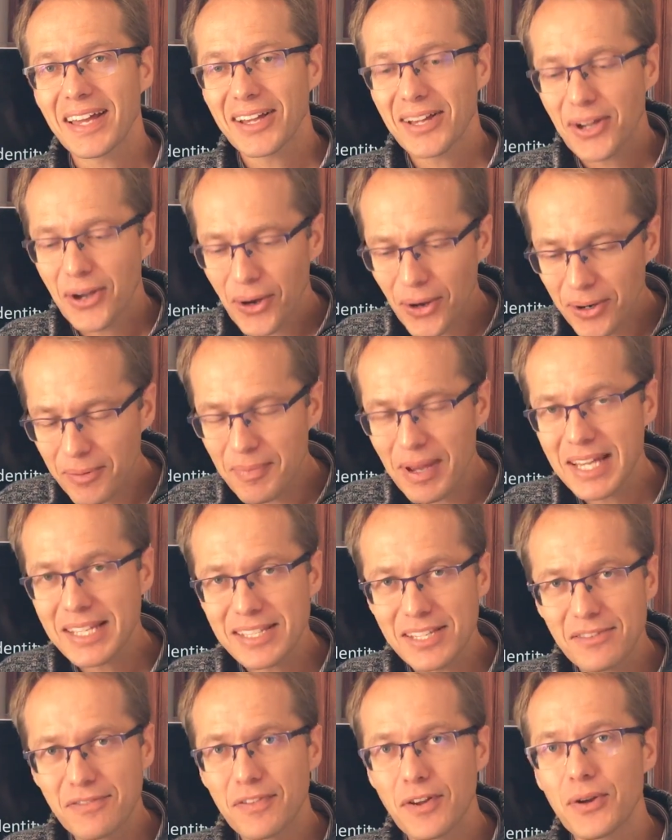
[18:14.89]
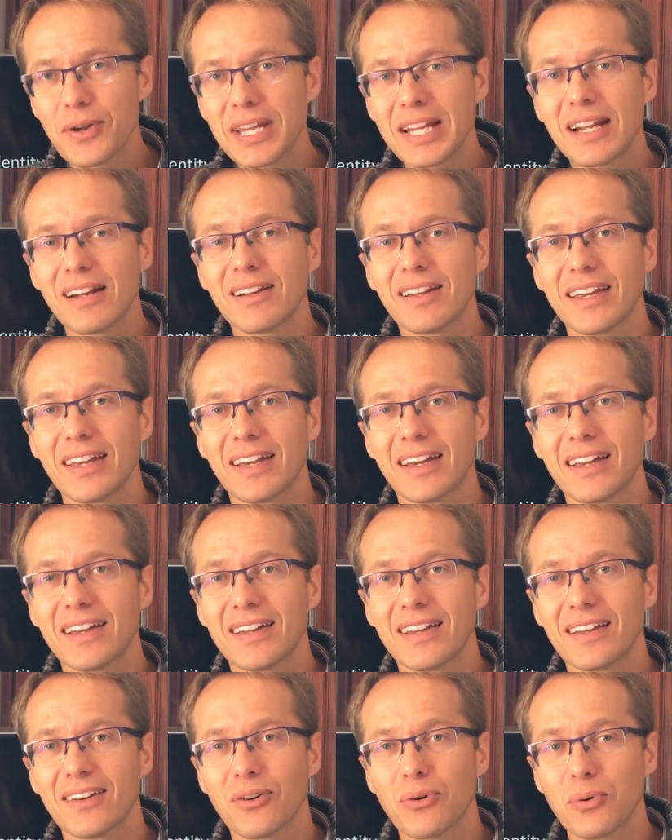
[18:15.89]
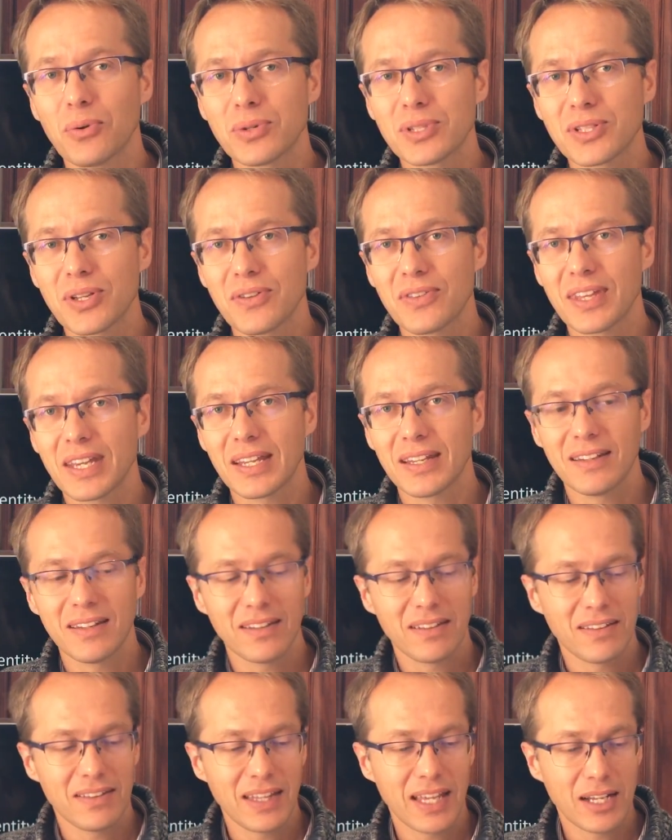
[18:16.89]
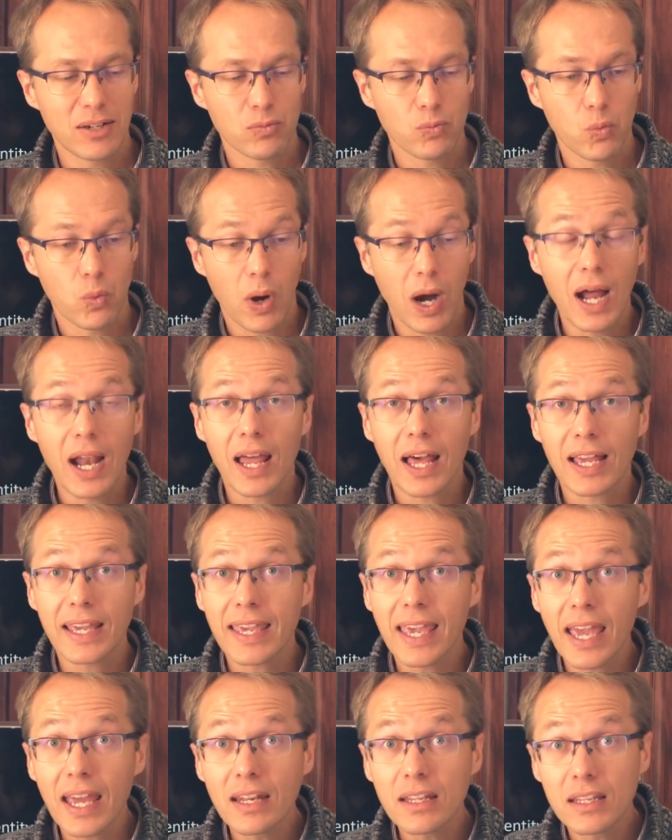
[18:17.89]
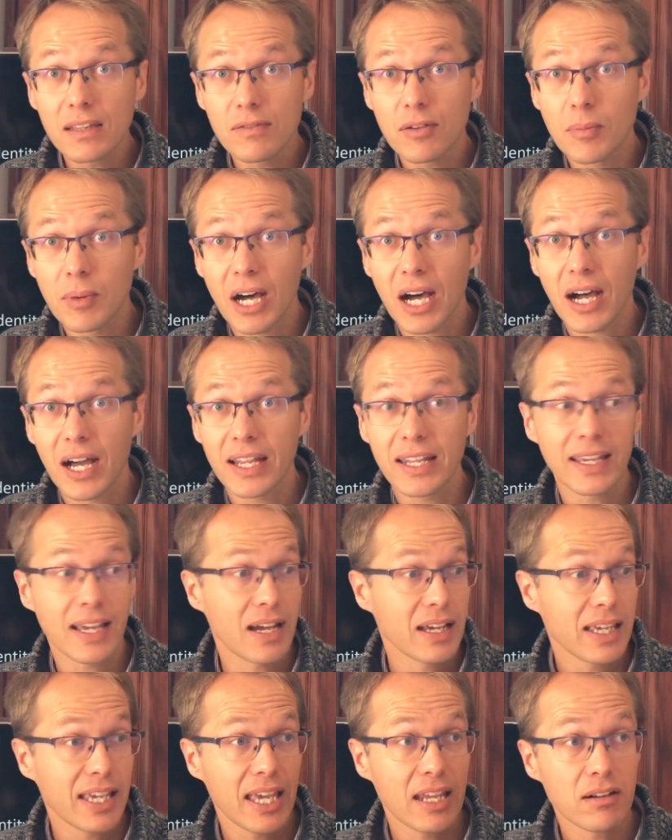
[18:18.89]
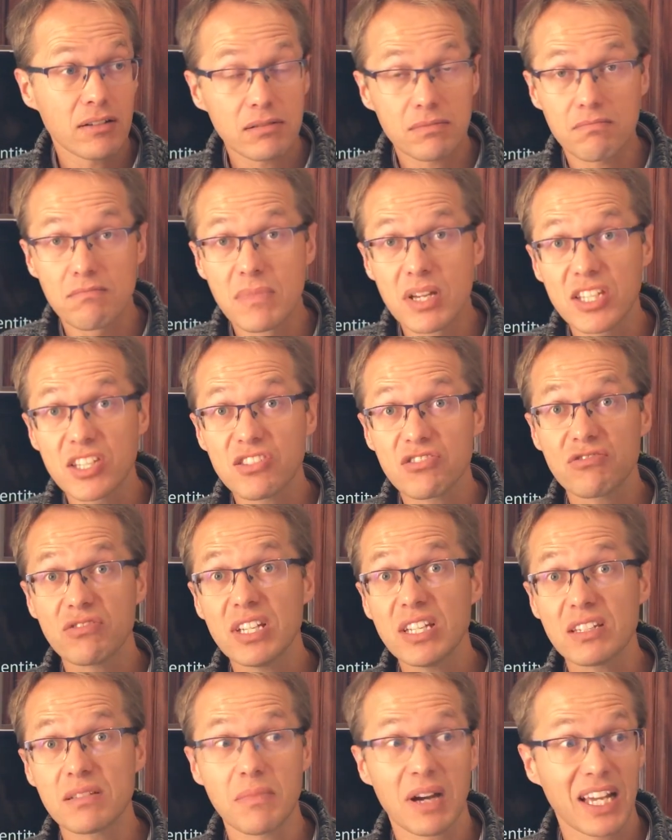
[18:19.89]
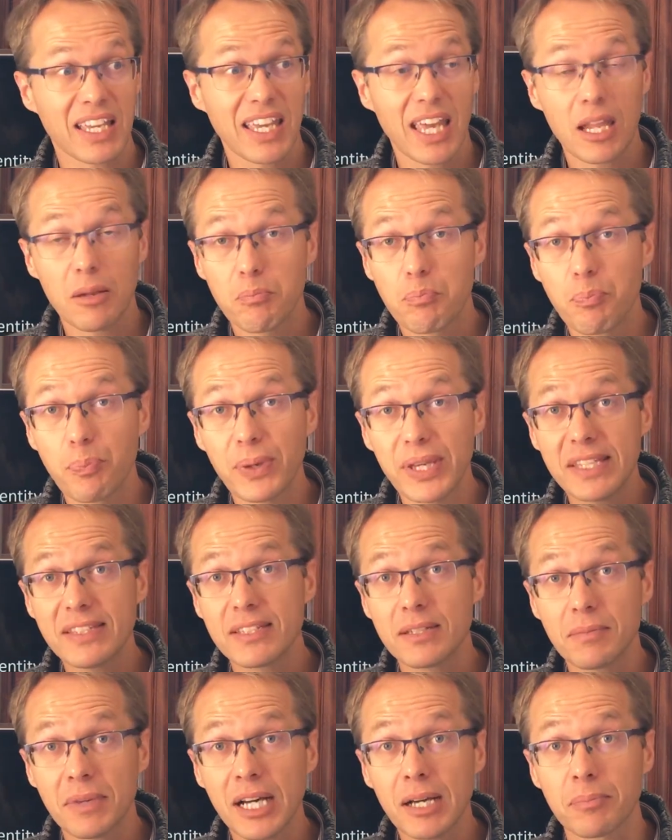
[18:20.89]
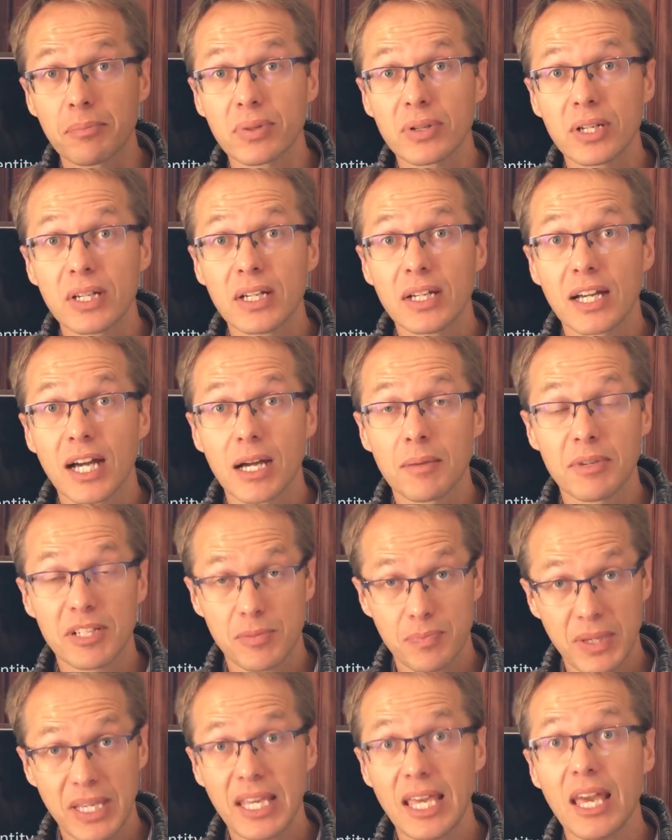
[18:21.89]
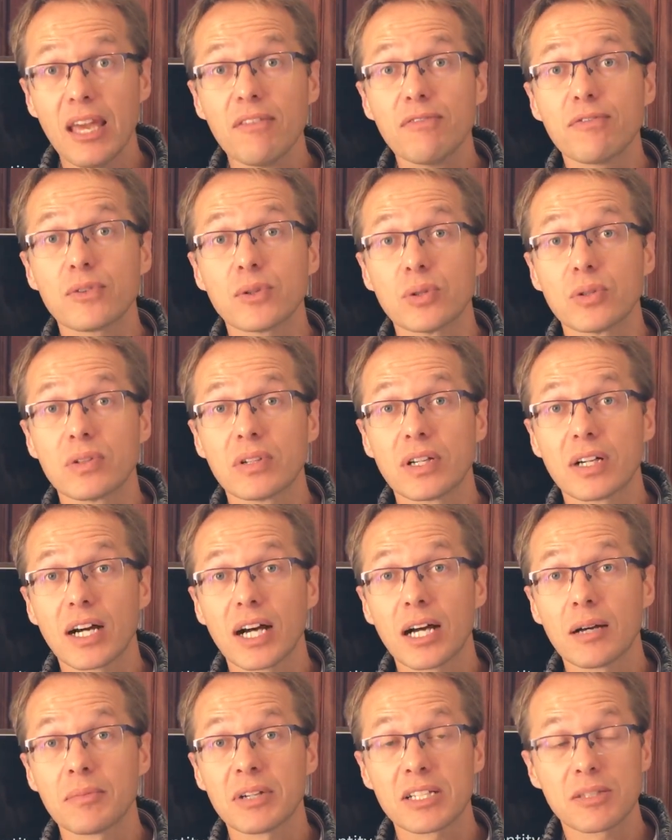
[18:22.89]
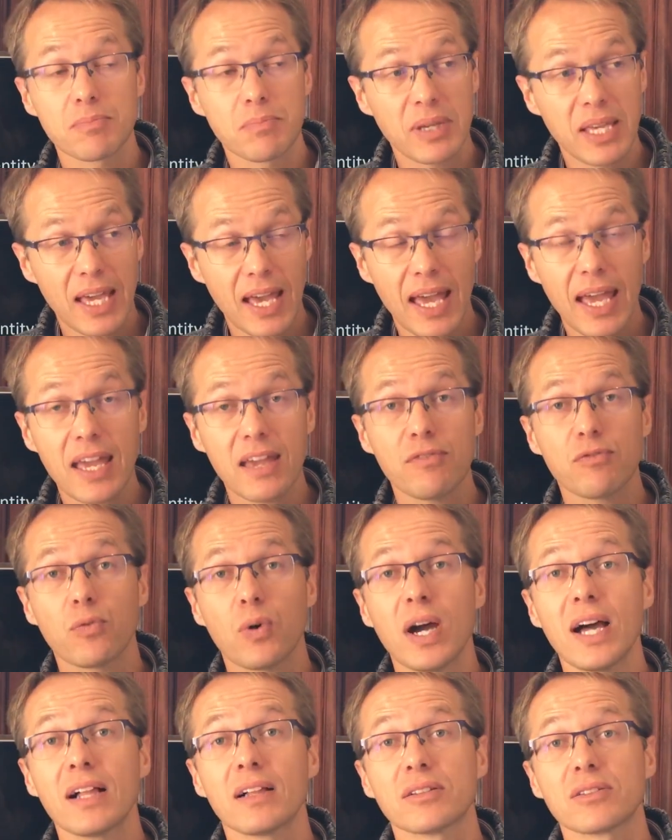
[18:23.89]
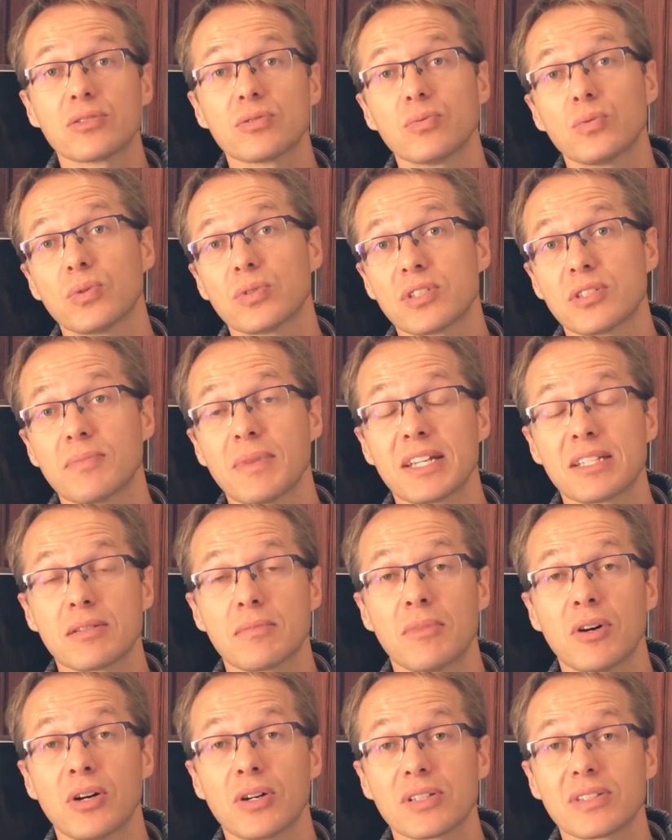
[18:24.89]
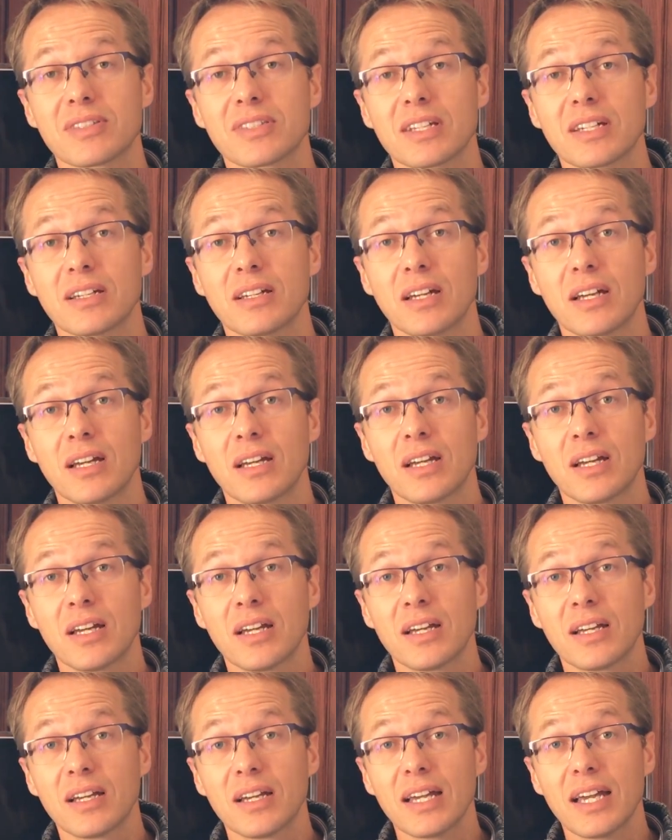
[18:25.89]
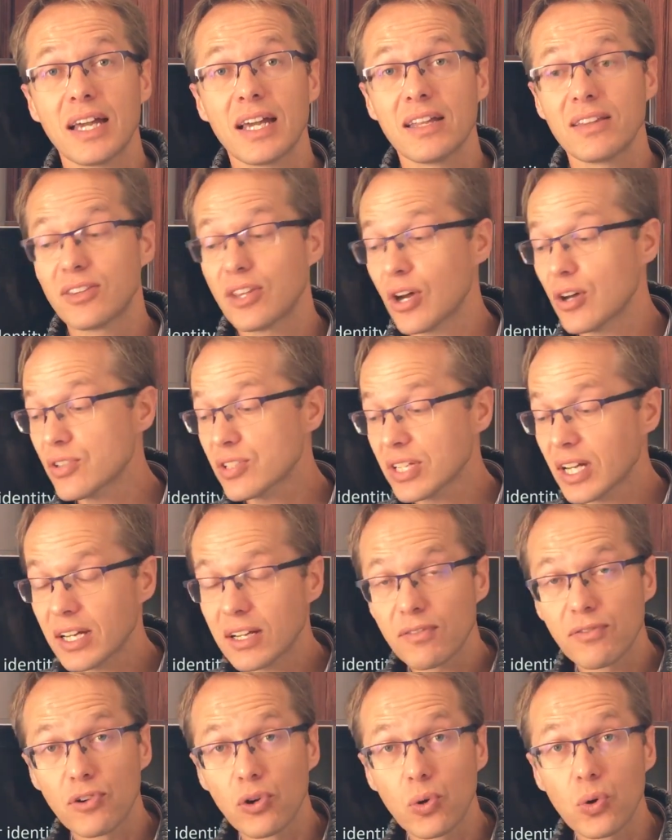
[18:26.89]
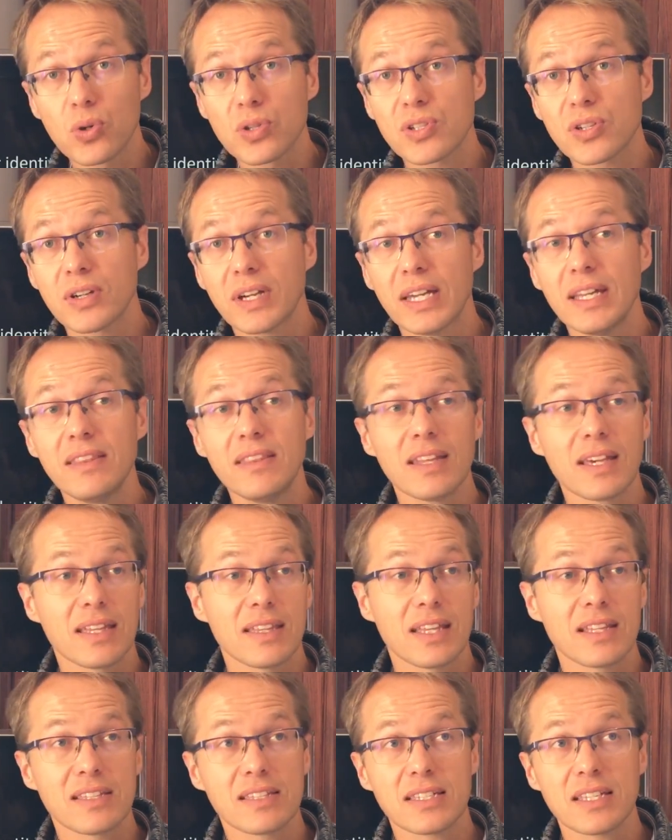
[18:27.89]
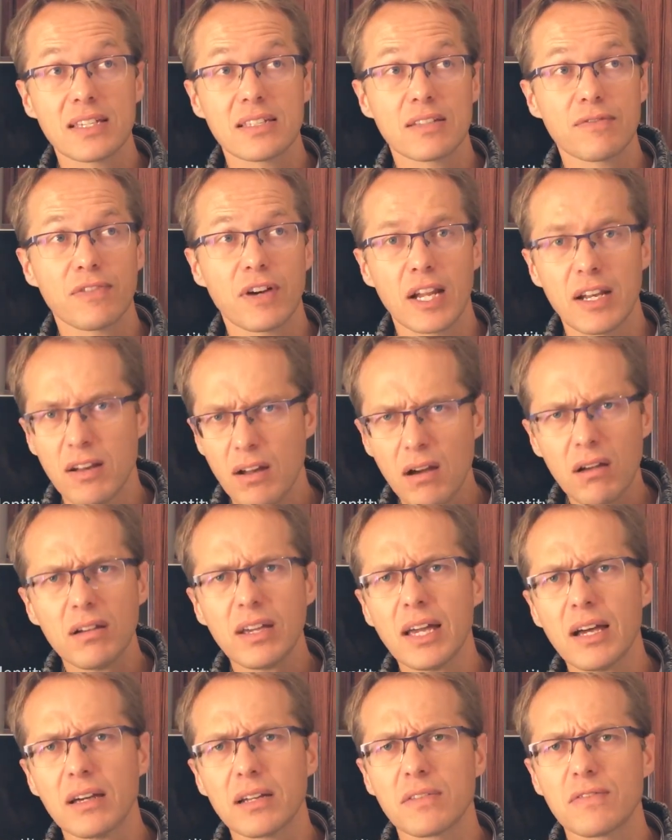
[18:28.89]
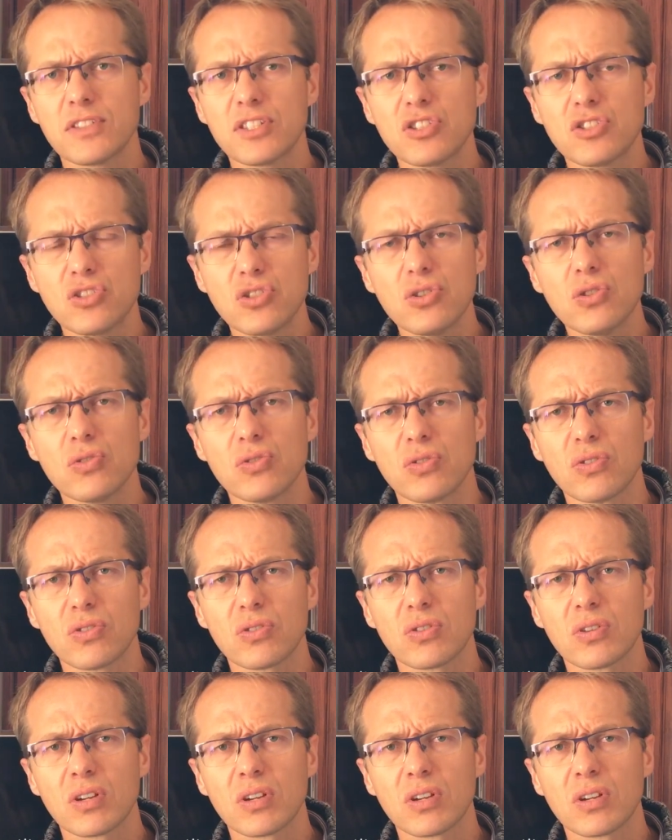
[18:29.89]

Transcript: God makes it very clear also then that while I can give him a hiding, I cannot mistreat him. I can't beat him up. I must be careful. I must behave well towards him as a master. And those kind of laws are in there that says if I knock out his tooth,